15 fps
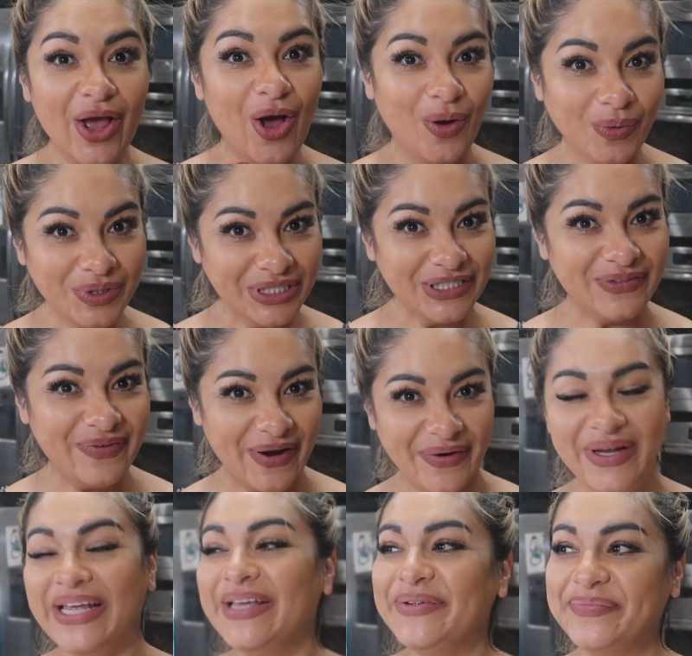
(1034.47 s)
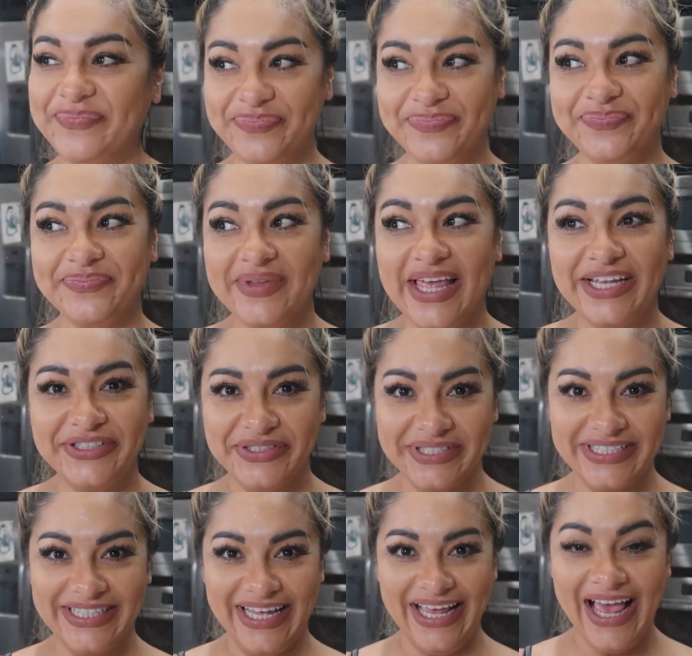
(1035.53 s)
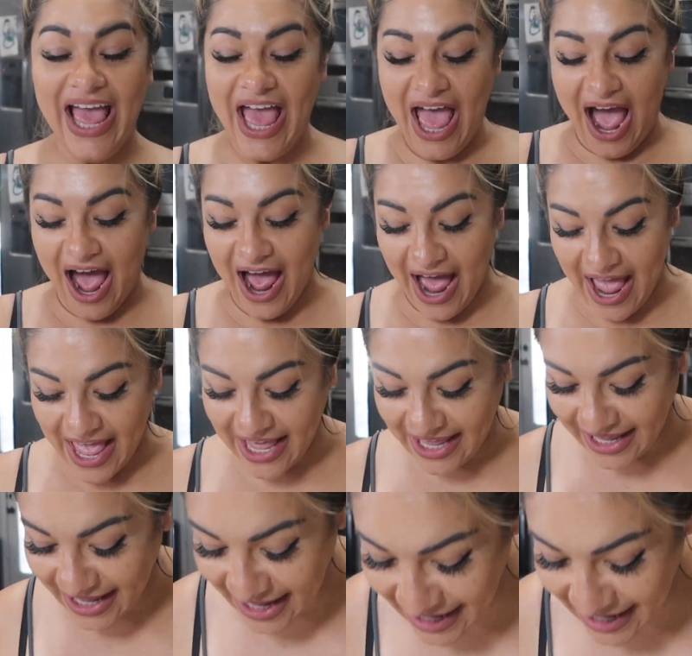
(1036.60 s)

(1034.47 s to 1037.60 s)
a coach is very interesting. I